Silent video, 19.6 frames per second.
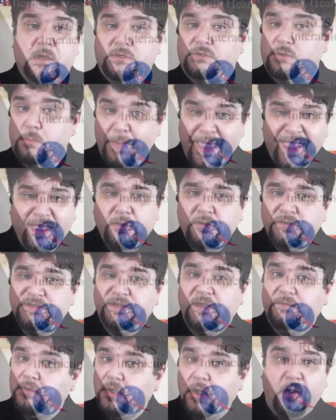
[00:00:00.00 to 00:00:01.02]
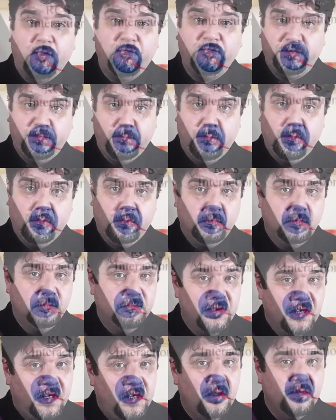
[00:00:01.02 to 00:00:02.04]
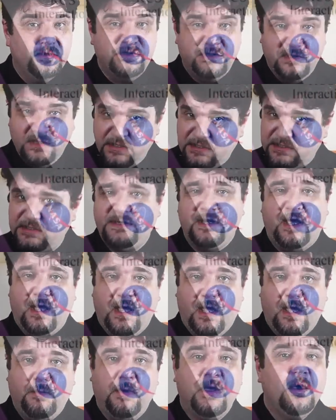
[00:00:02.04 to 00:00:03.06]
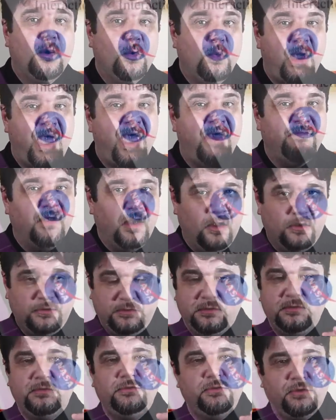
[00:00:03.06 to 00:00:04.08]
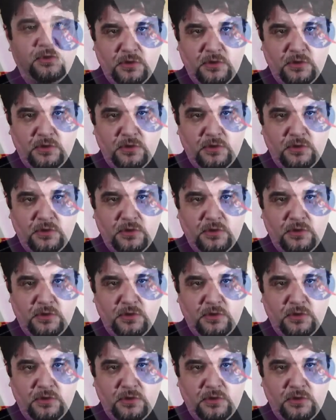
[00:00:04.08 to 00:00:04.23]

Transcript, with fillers: So make yourself comfortable, because this time we have a lot to